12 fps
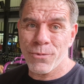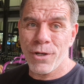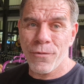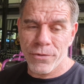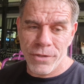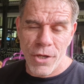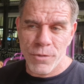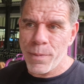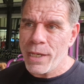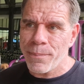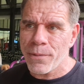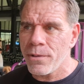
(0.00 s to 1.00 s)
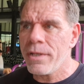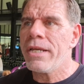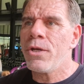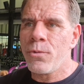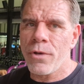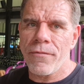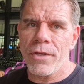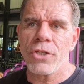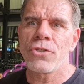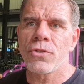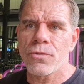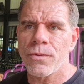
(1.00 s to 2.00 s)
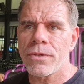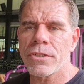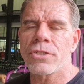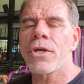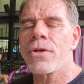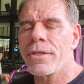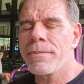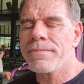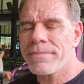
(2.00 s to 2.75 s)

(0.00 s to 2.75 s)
as well for those people who have issues with the sodium.